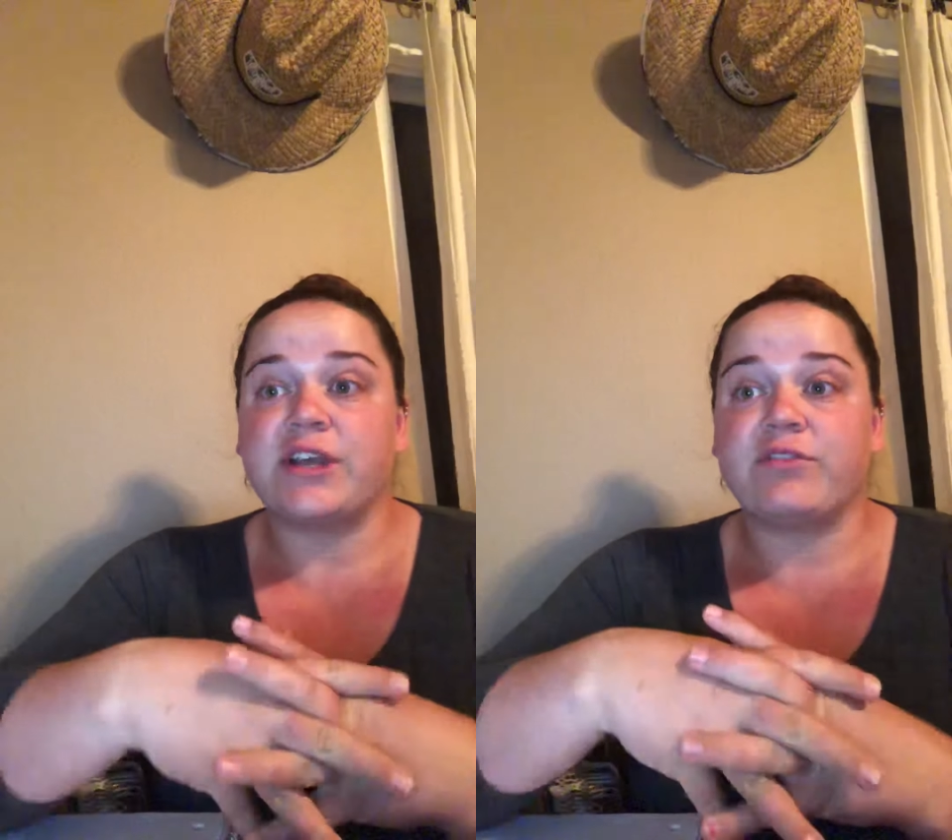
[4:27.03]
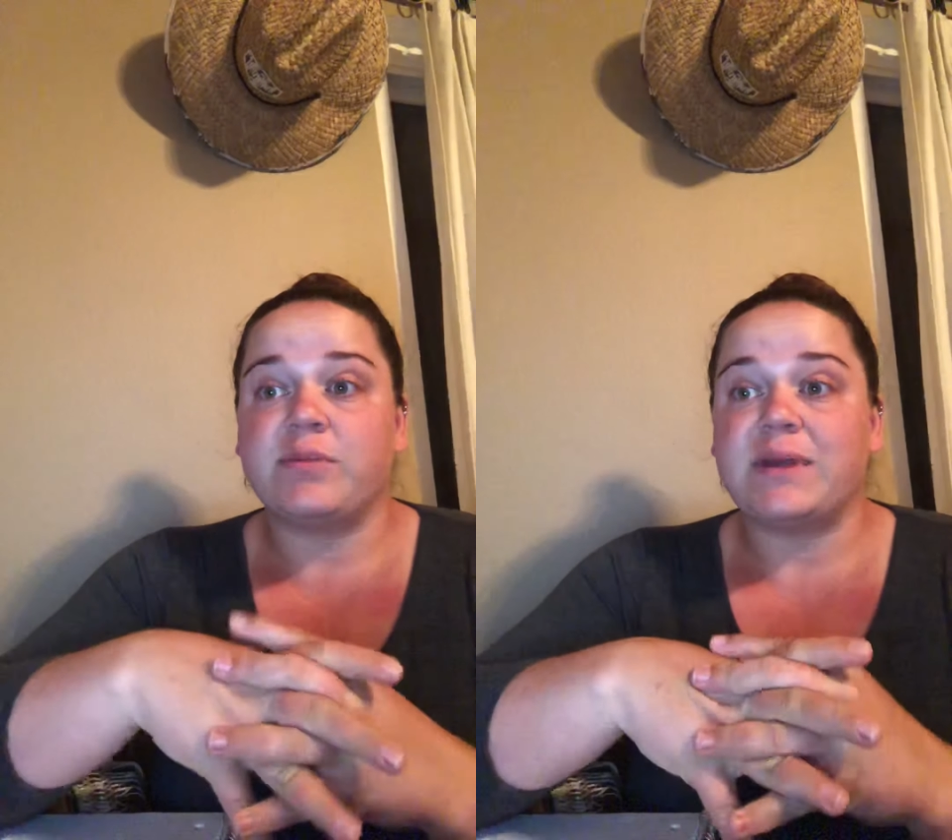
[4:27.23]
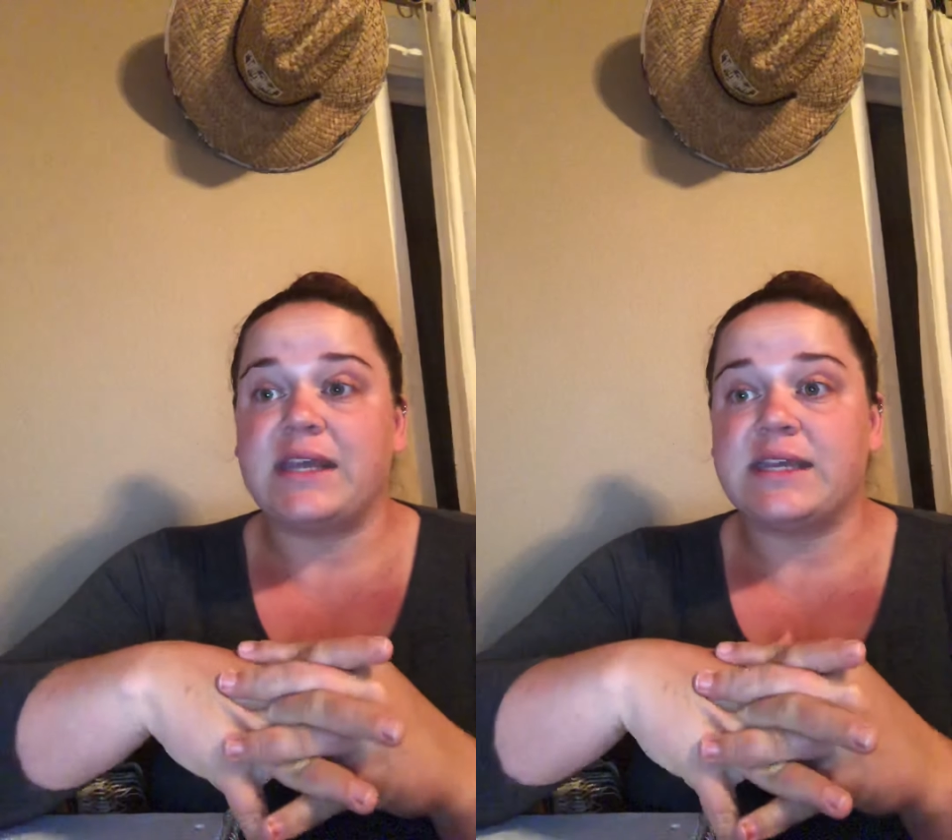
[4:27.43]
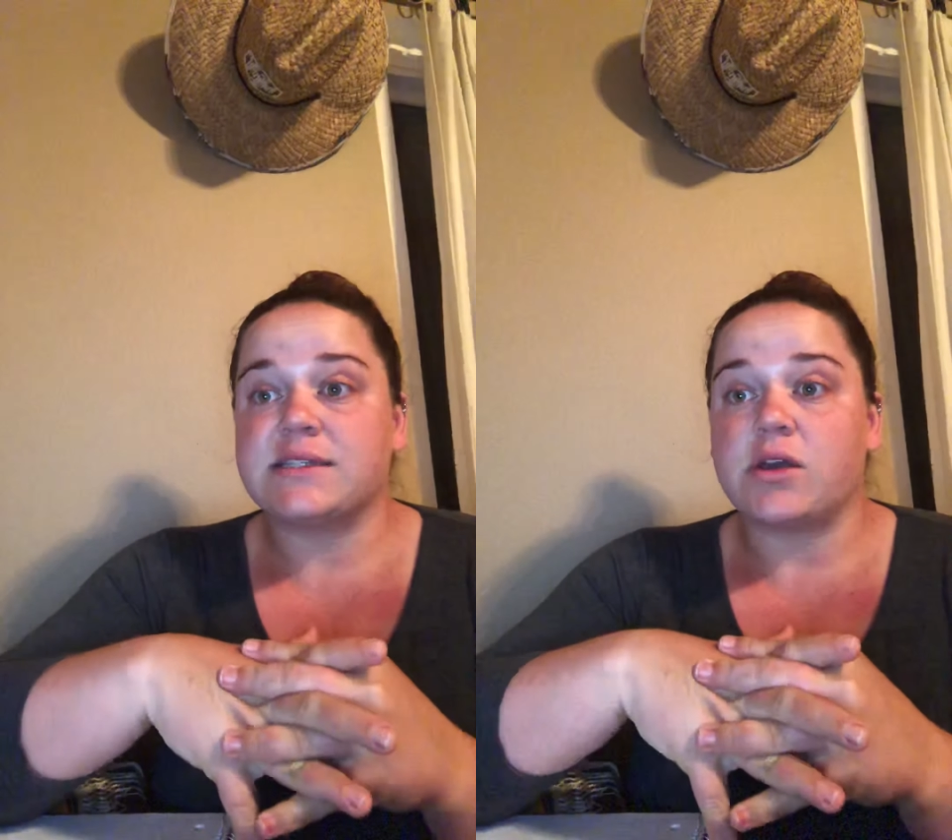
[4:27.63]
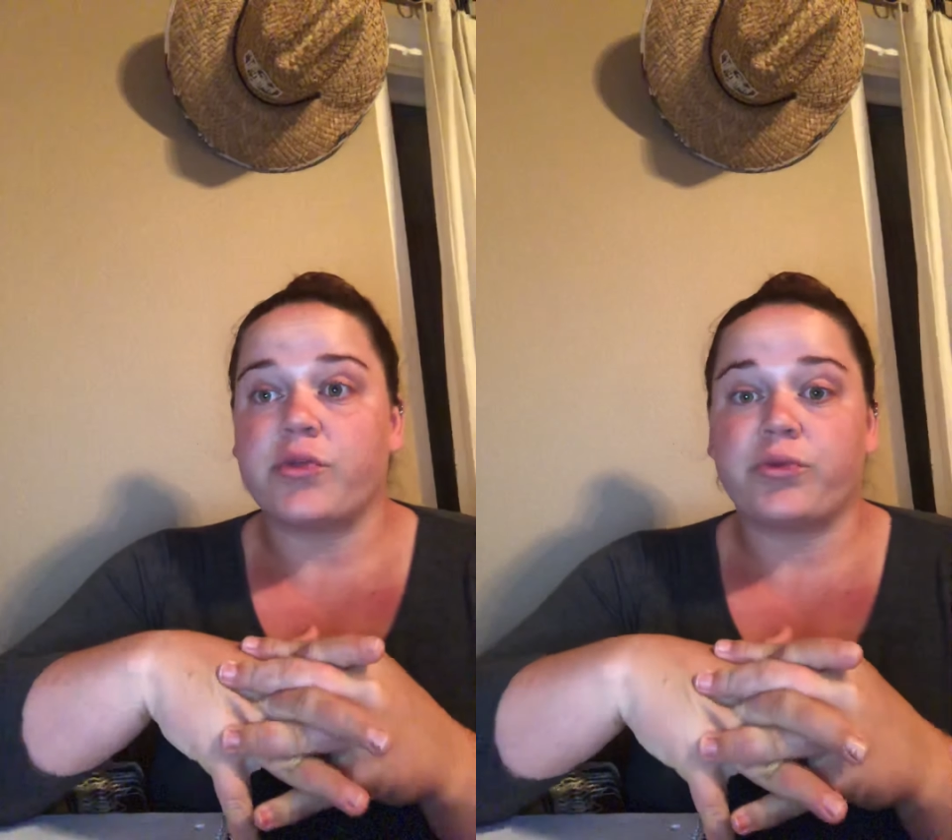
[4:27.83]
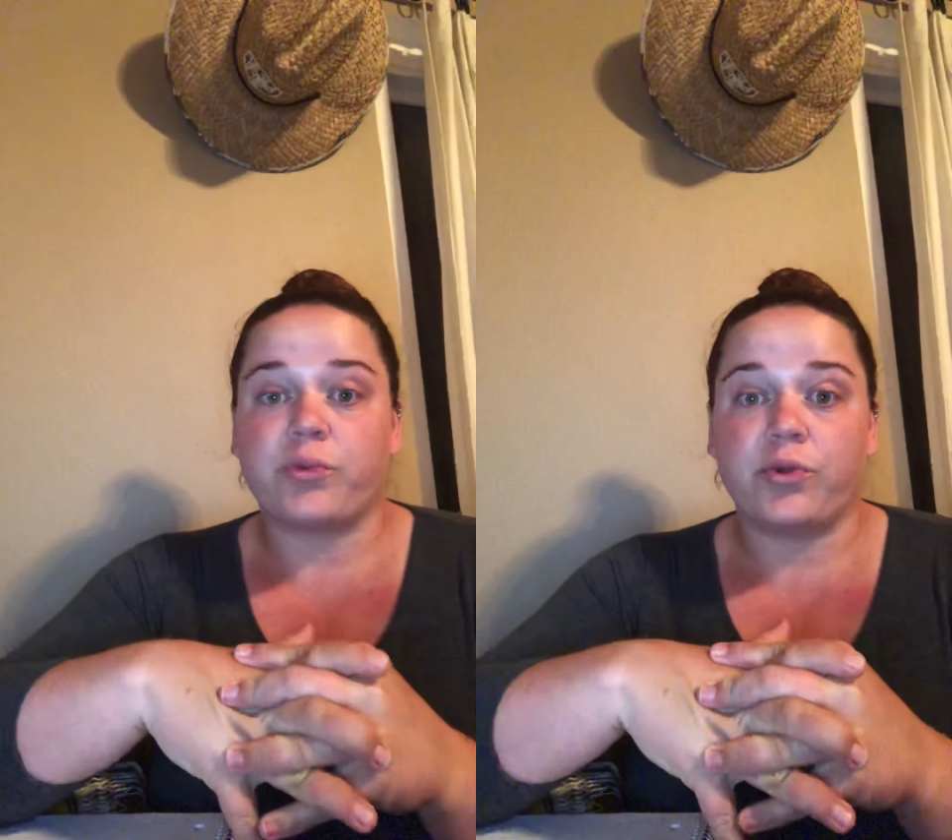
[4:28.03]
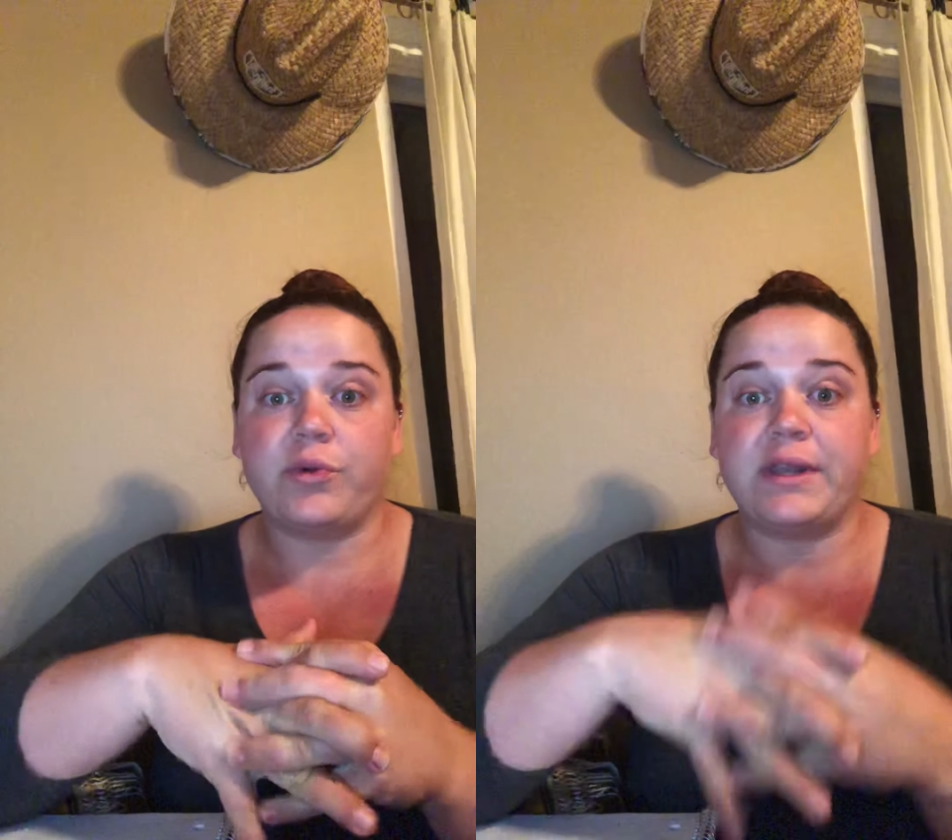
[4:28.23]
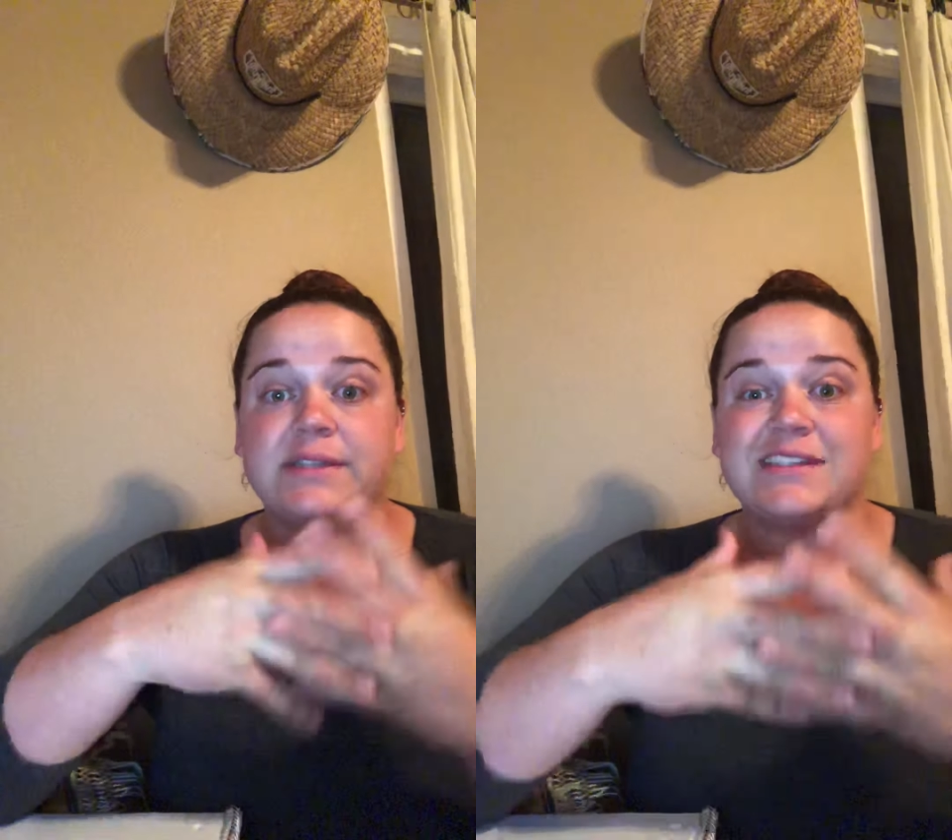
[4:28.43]
everybody has gone through
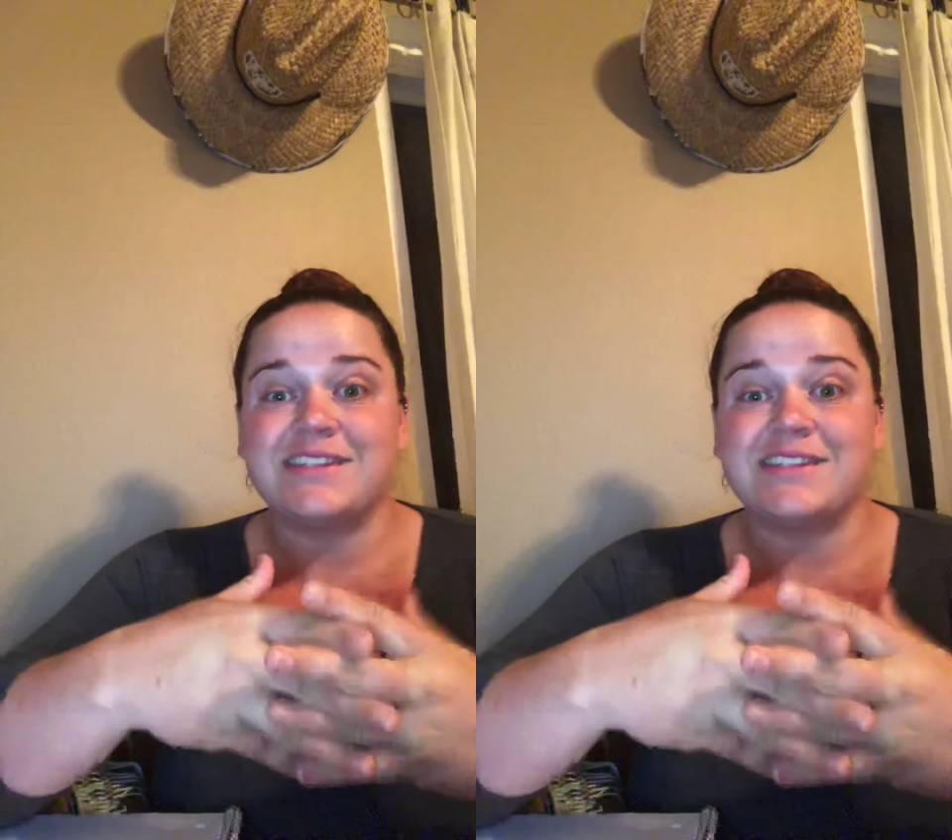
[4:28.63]
and